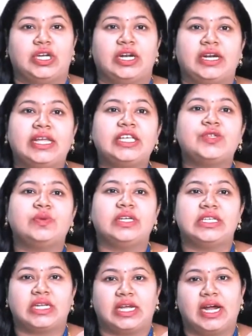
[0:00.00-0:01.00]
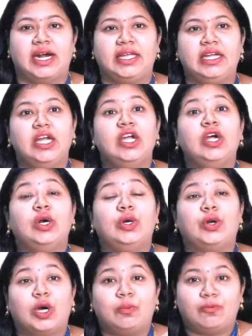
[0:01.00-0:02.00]
Next one is regarding
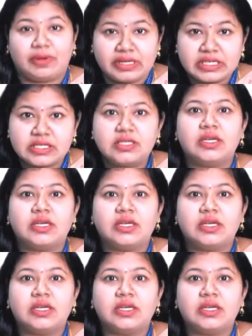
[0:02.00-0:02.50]
drop-wise